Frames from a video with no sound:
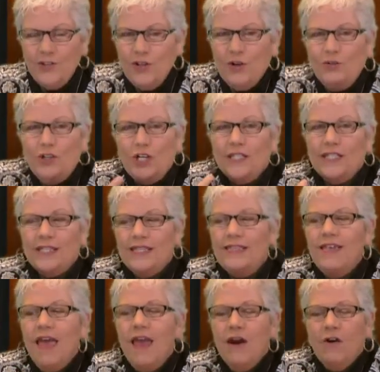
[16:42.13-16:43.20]
just
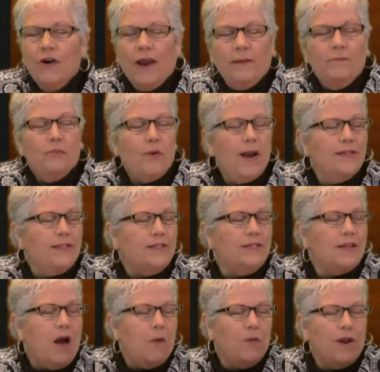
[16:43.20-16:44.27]
there and present
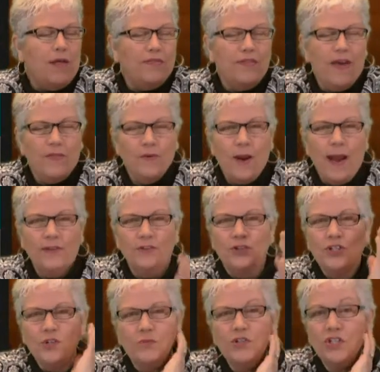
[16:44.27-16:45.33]
when the other actors,
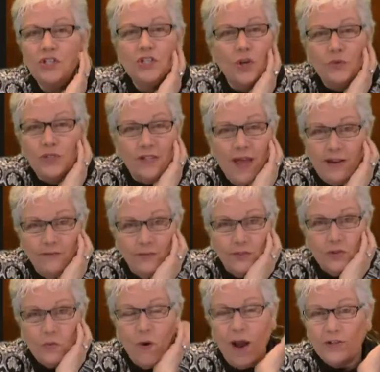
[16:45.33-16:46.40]
she was just so delightful
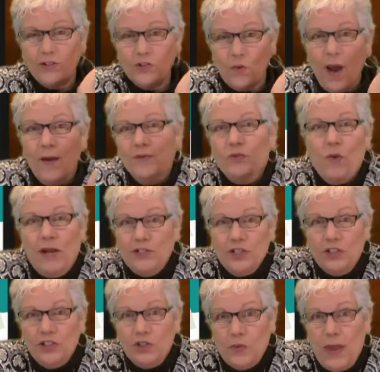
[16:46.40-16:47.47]
to watch. So I was watching
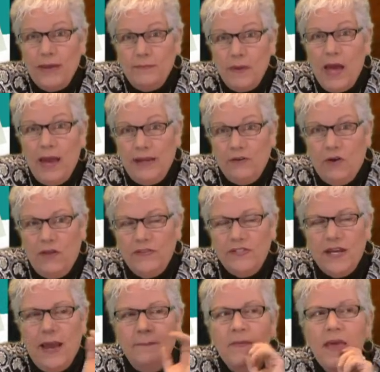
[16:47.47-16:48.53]
Sue Ann Pine all the
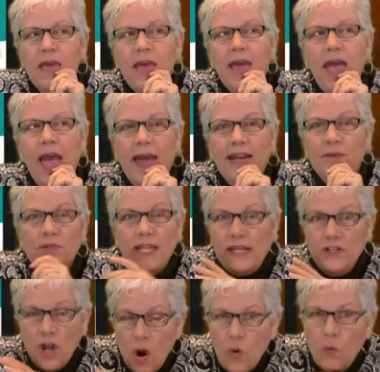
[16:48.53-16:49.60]
time. And he was like,
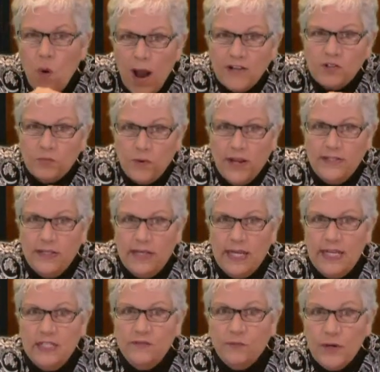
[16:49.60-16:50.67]
no, watch Brendan.
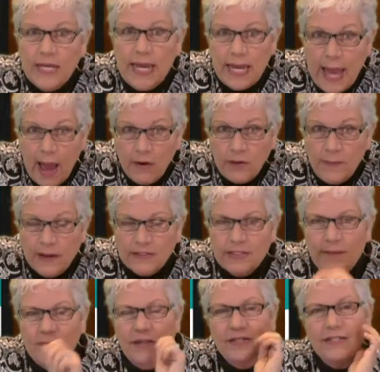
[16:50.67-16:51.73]
He's freaking out about
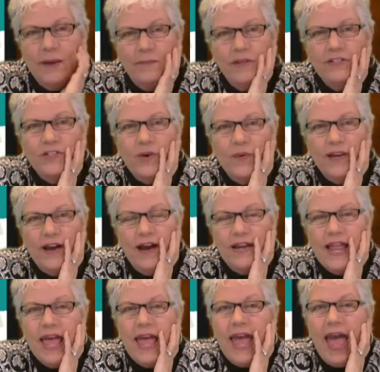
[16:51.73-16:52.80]
something. Something's going on.
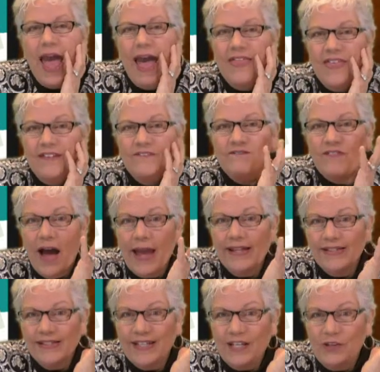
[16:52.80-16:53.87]
And then
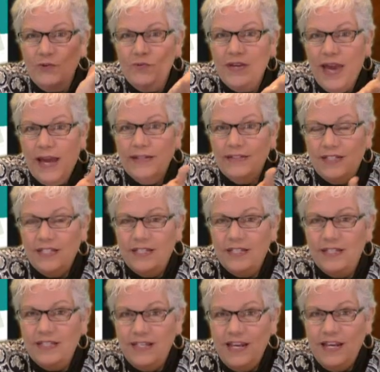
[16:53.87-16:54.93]
finally you get to the
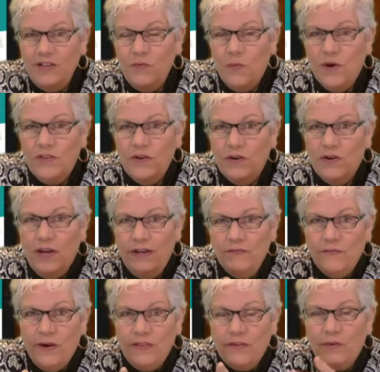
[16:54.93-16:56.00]
scene where they're in
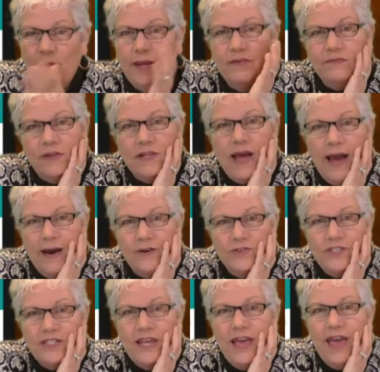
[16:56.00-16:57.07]
front of the Granville house